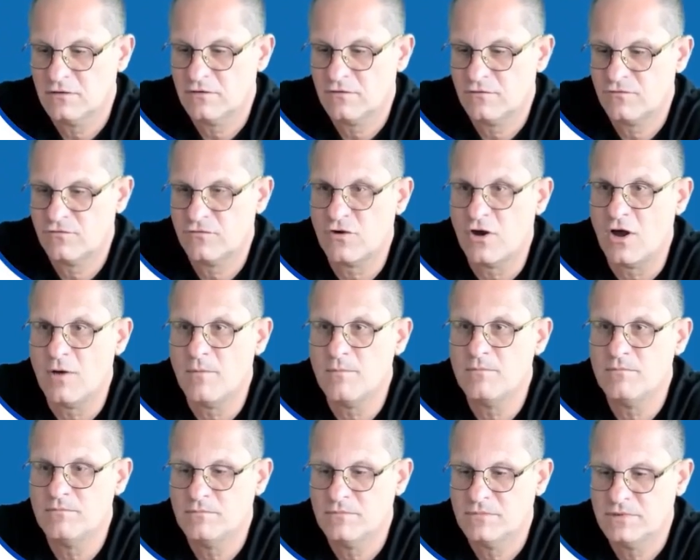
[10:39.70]

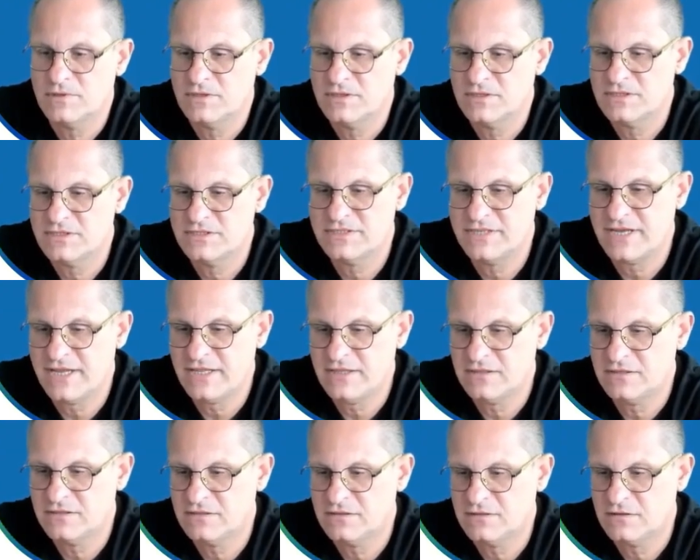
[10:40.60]
from
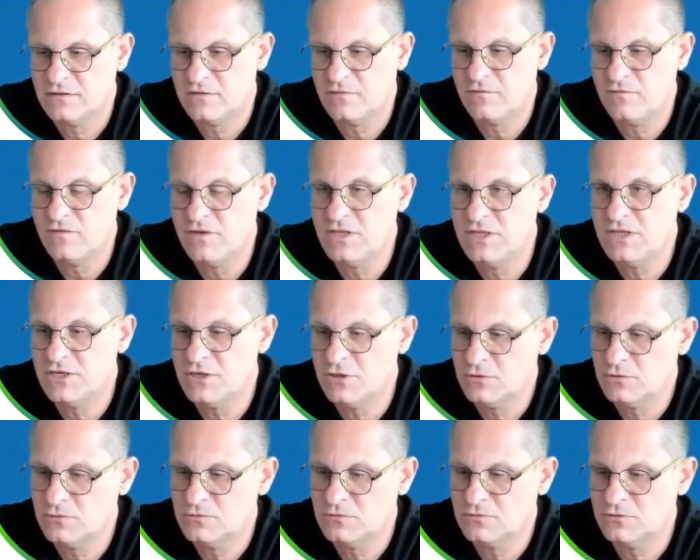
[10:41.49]
set
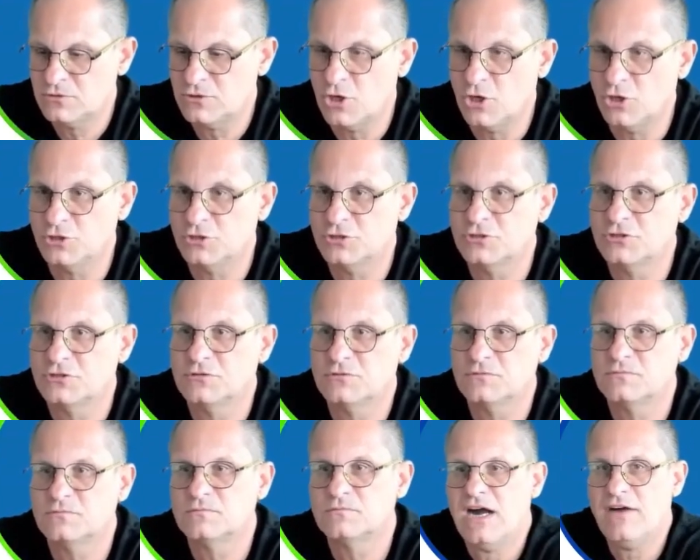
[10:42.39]
video dot.
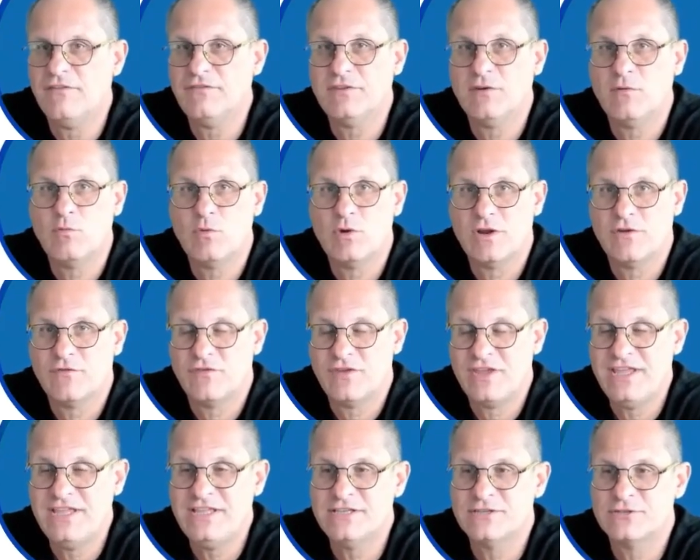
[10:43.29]
After we have
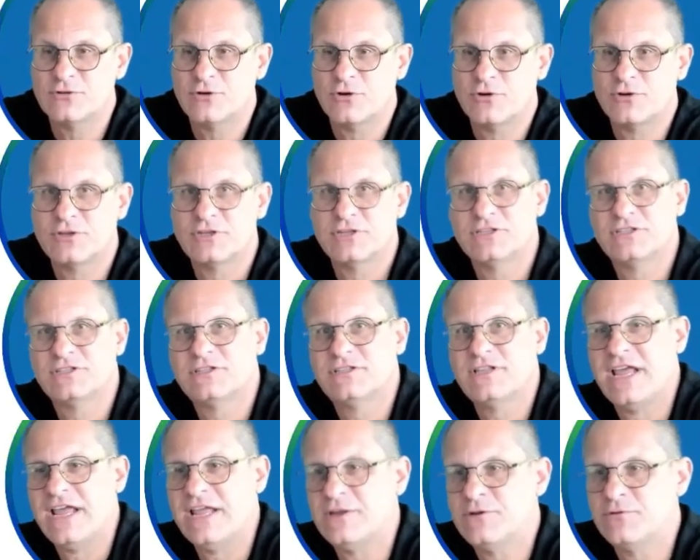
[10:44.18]
inserted
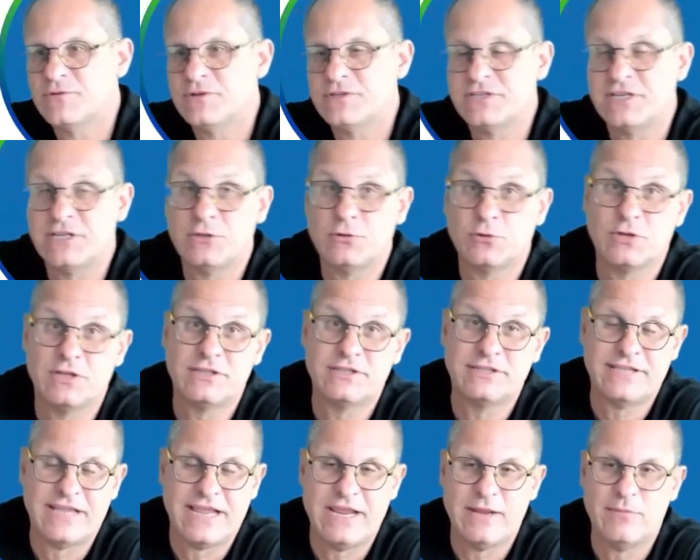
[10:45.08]
the entries into the
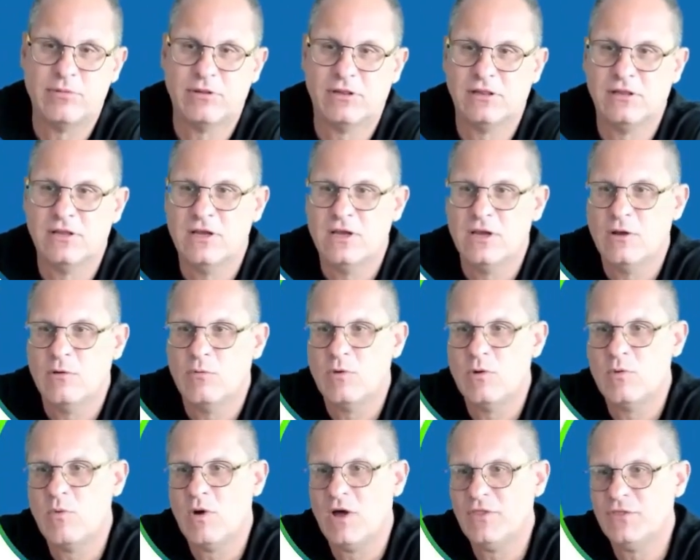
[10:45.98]
table,
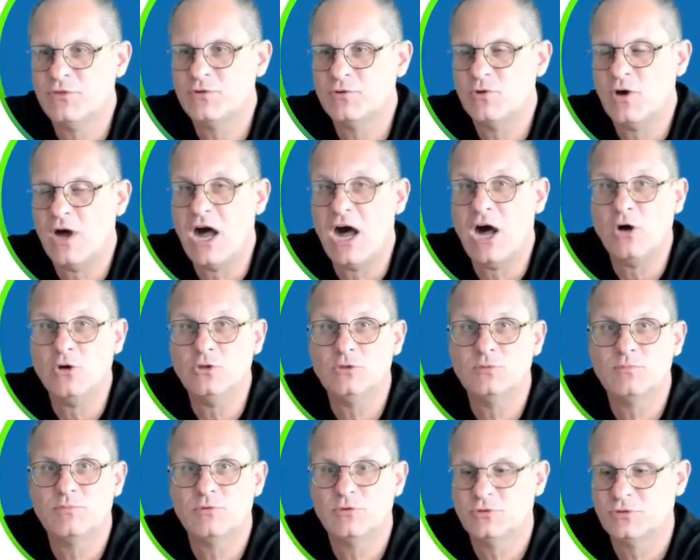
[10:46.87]
we want to
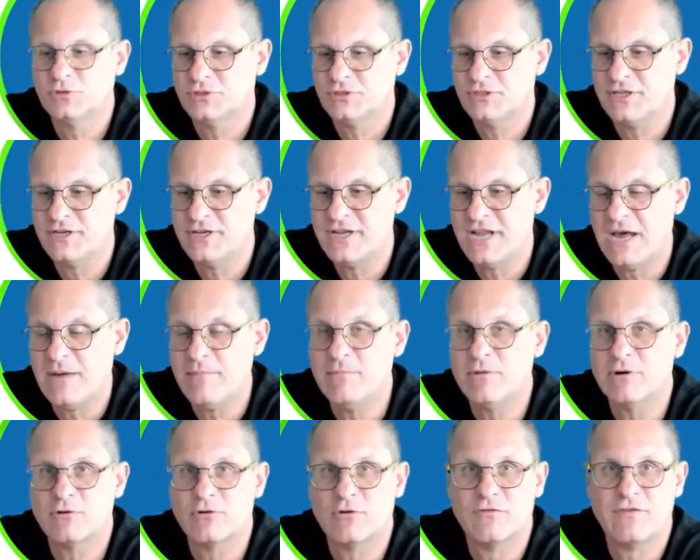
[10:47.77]
output the
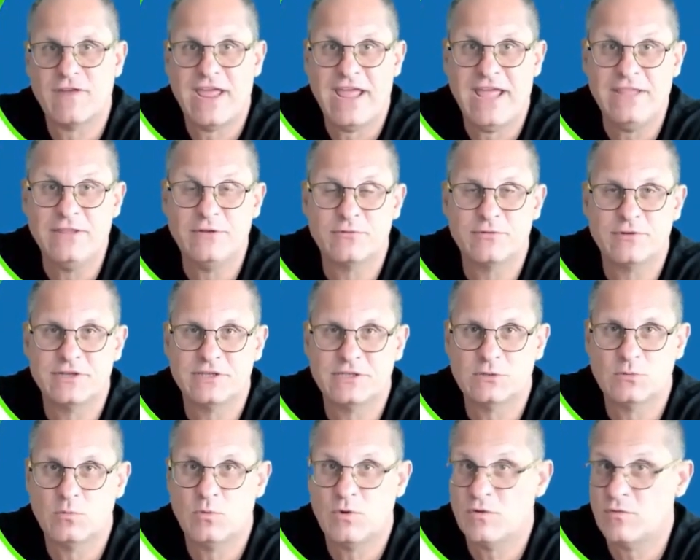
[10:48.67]
number of
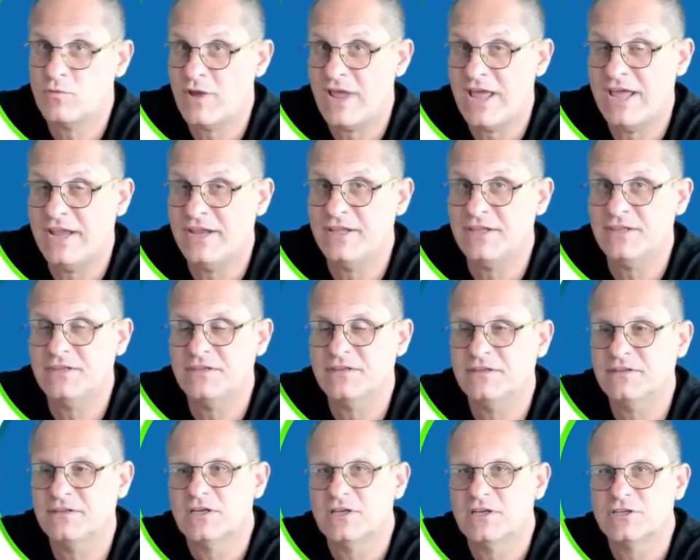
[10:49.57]
entries we've added.
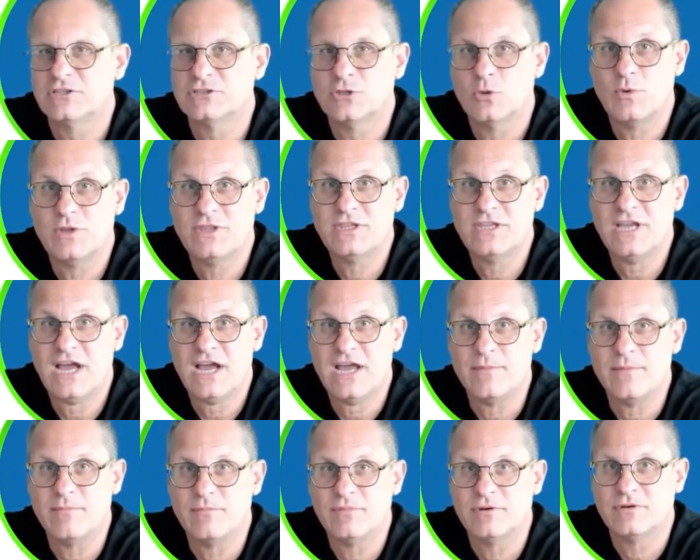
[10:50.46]
So we
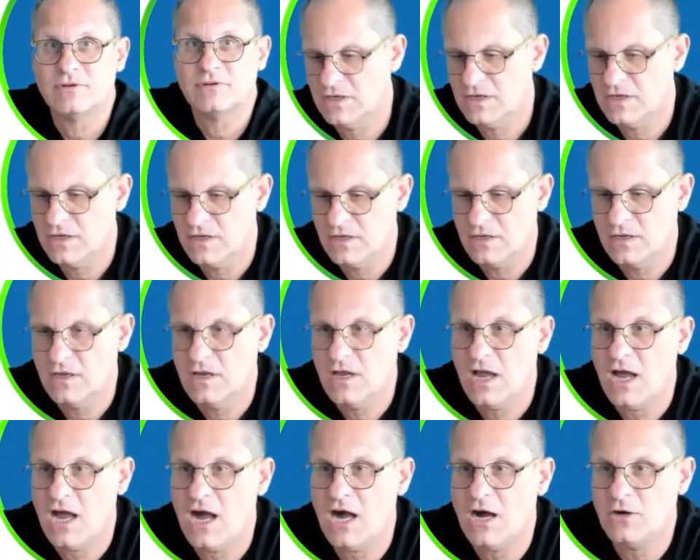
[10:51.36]
type
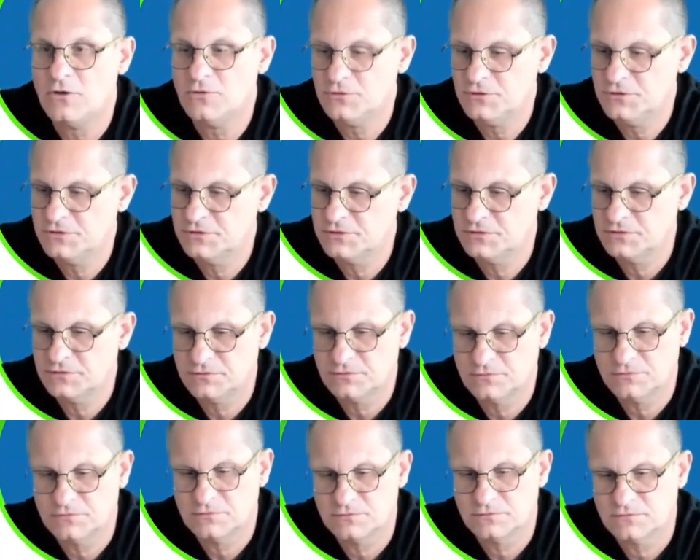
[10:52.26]
out
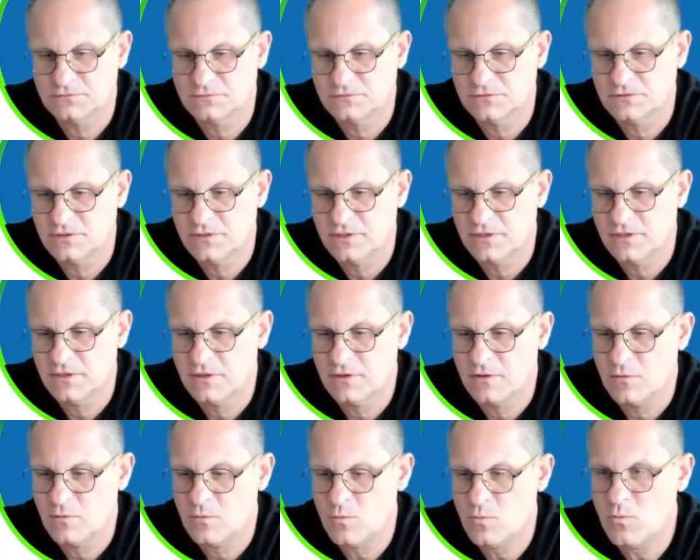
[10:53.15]

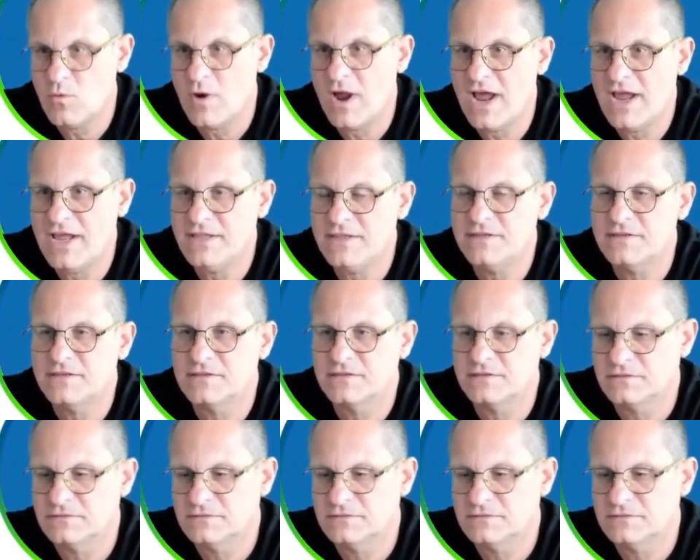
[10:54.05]
write